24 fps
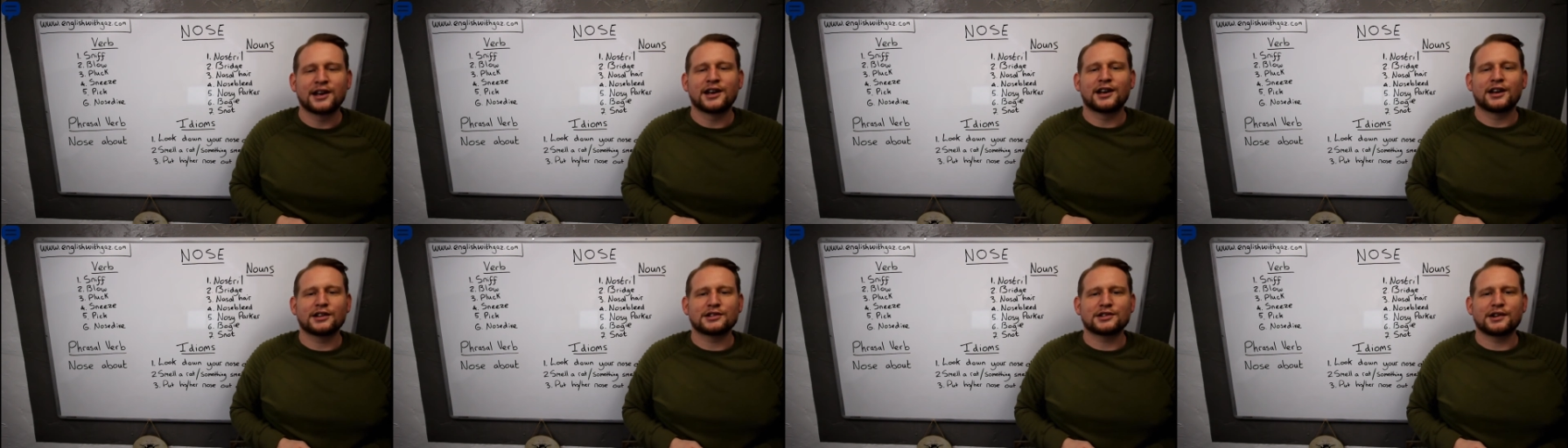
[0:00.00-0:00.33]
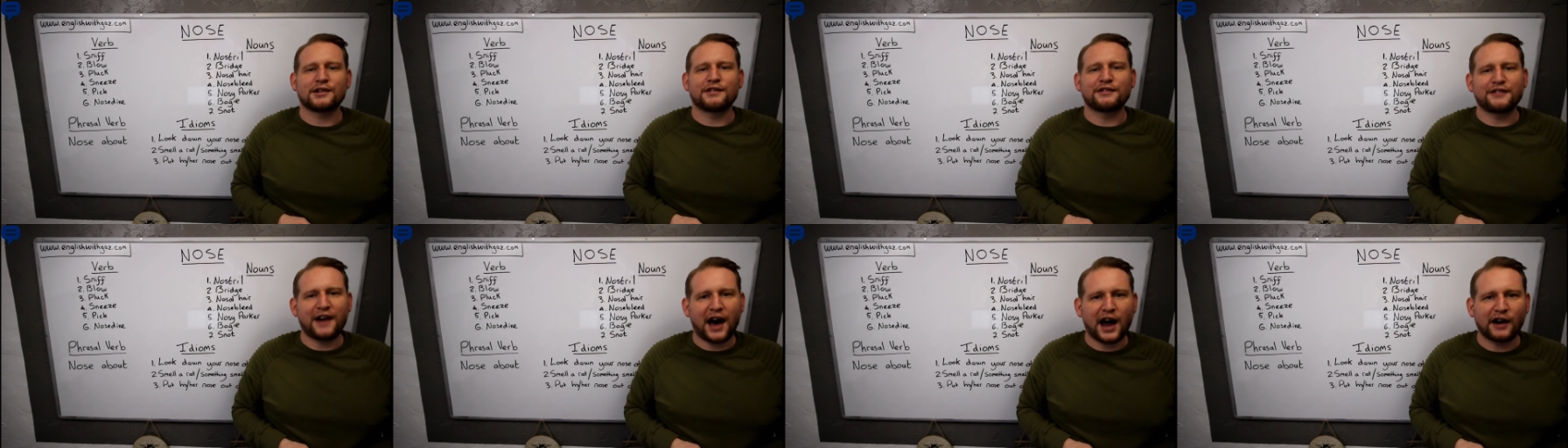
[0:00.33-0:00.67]
and so
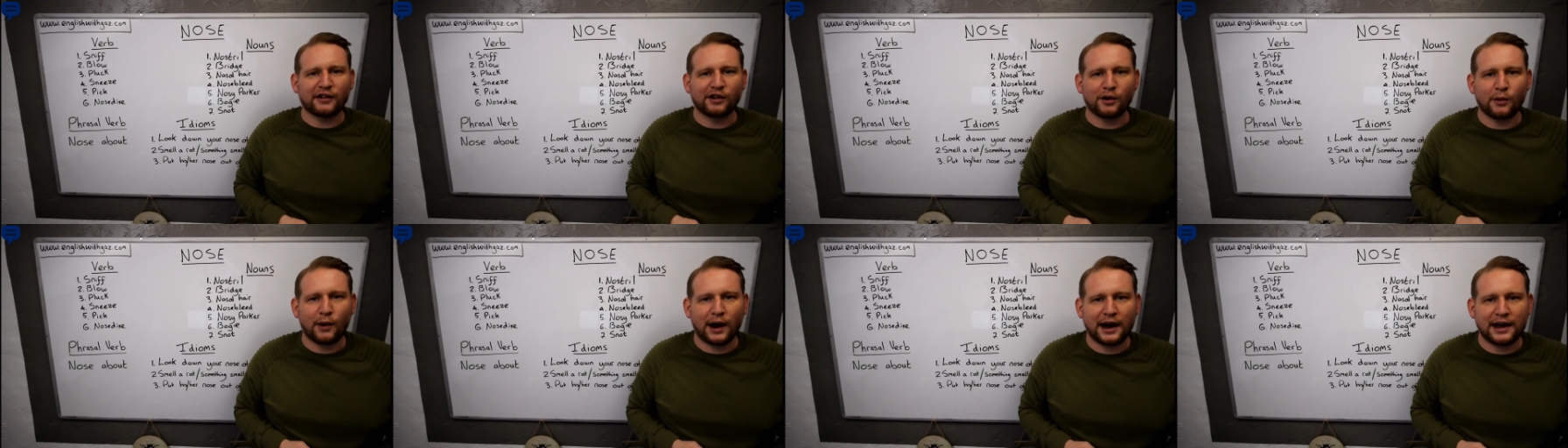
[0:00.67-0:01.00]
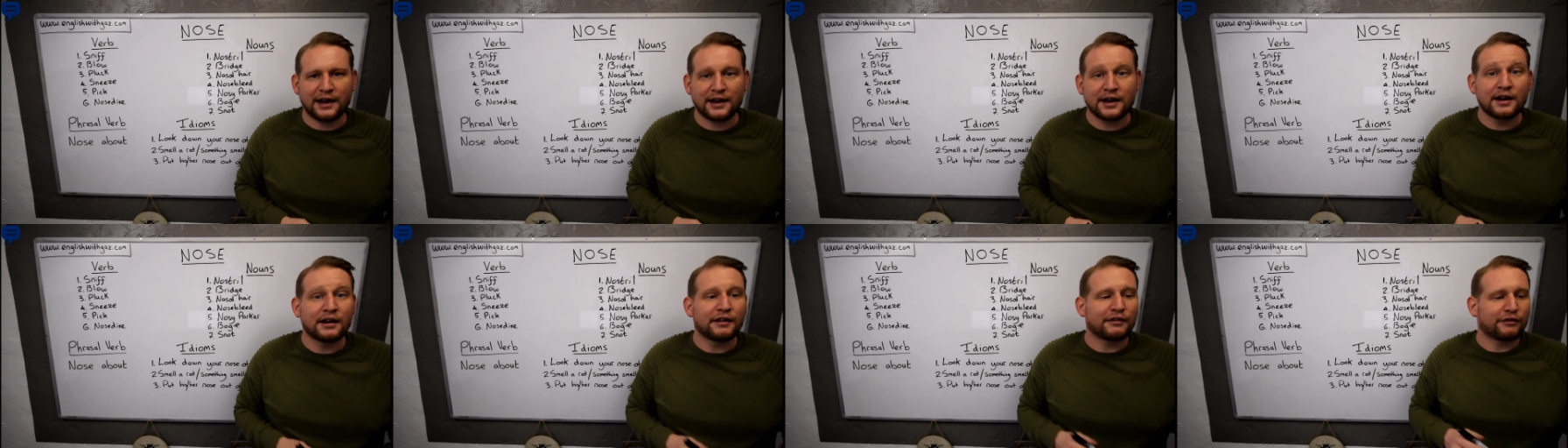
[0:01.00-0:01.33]
far
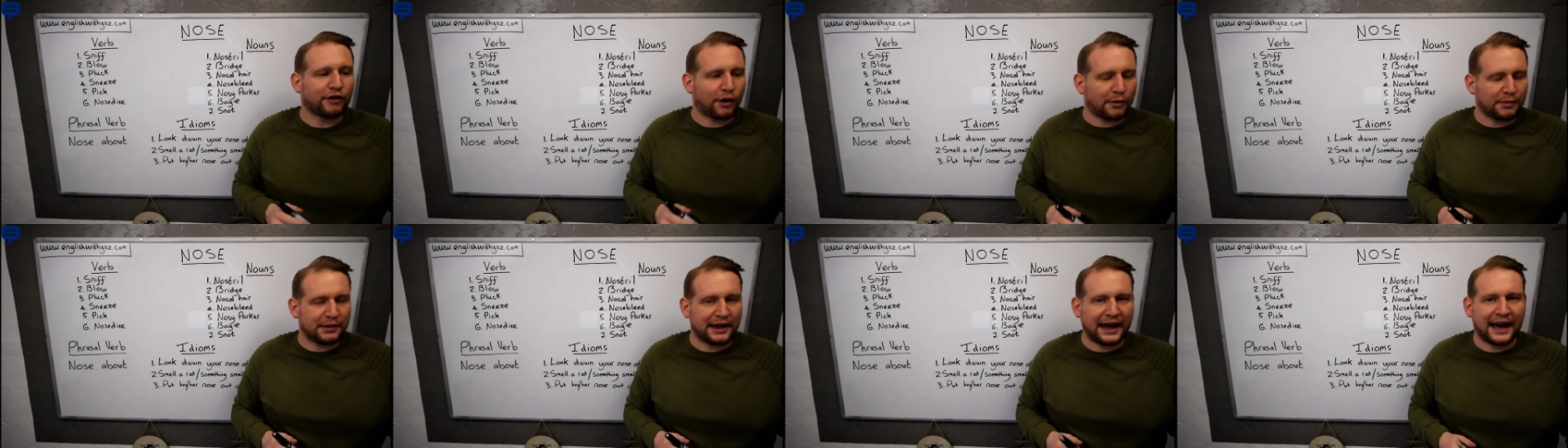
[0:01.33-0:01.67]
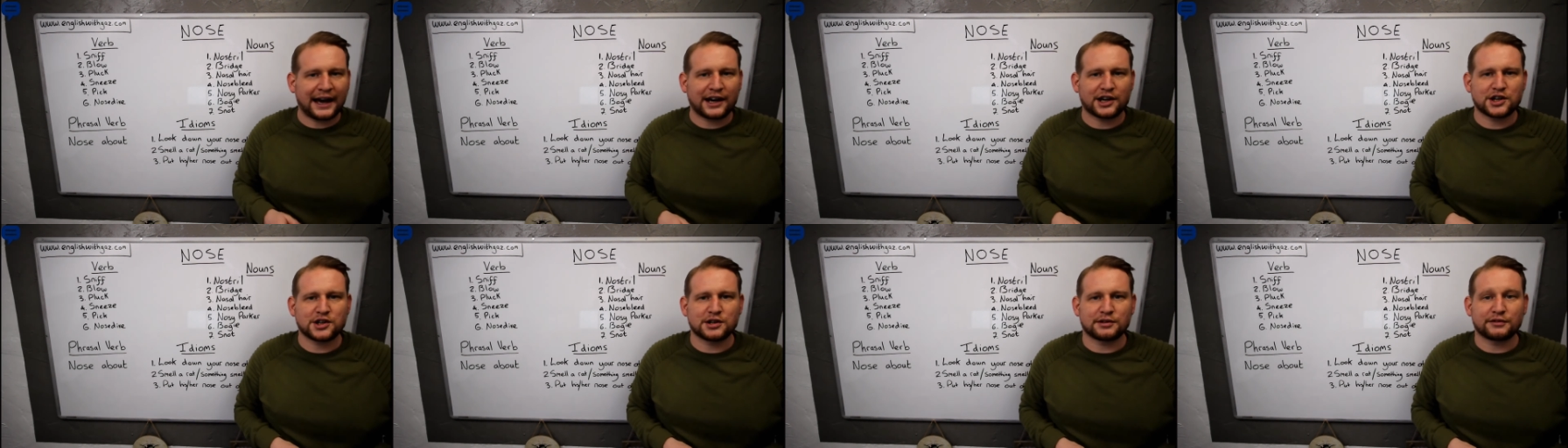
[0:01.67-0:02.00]
away from the
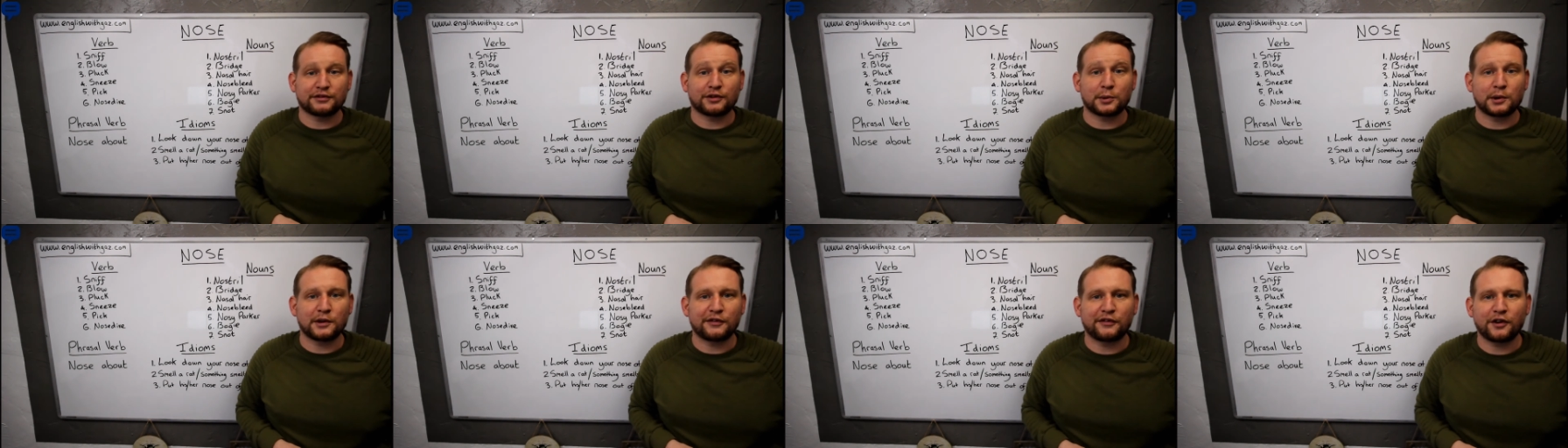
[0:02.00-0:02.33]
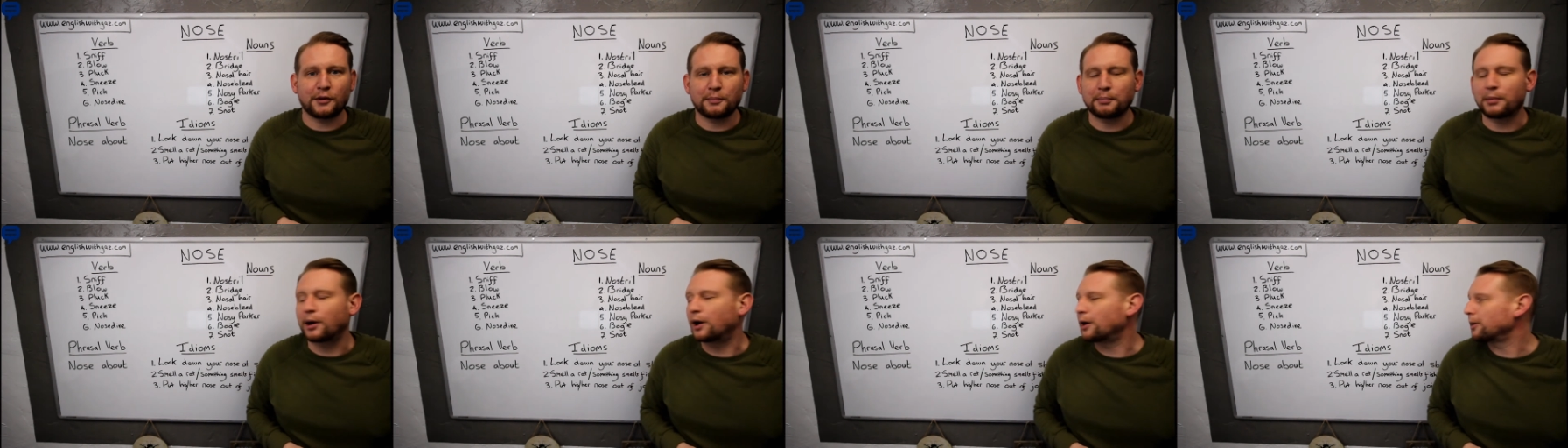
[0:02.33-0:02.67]
action, from the
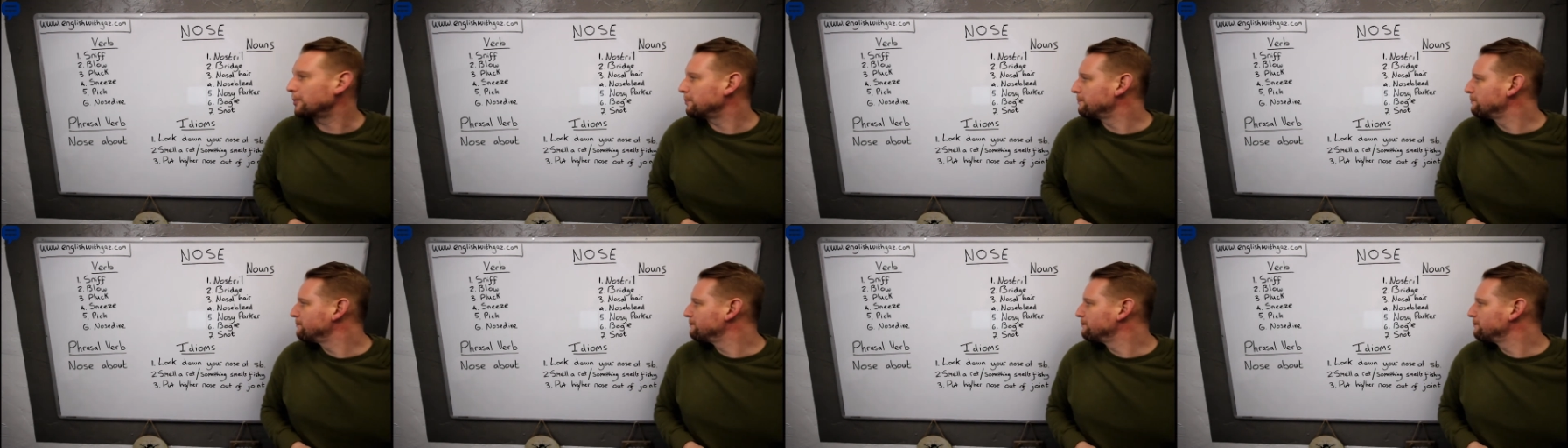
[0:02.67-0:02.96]
football.